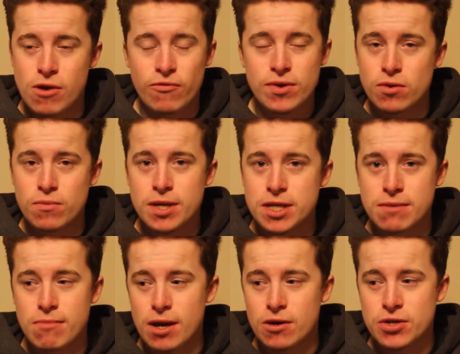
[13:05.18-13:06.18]
If we don't beat
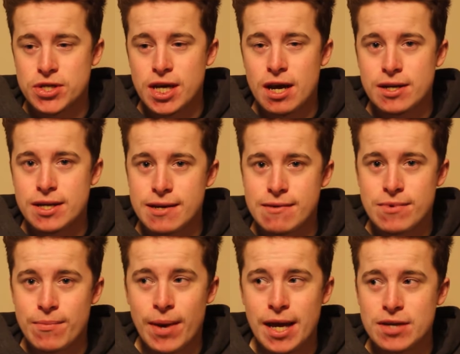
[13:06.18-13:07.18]
St Mirren on Saturday,
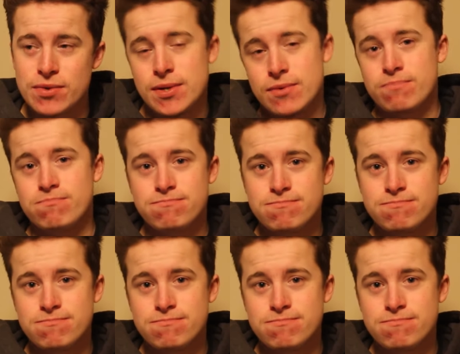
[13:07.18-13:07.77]
we might as well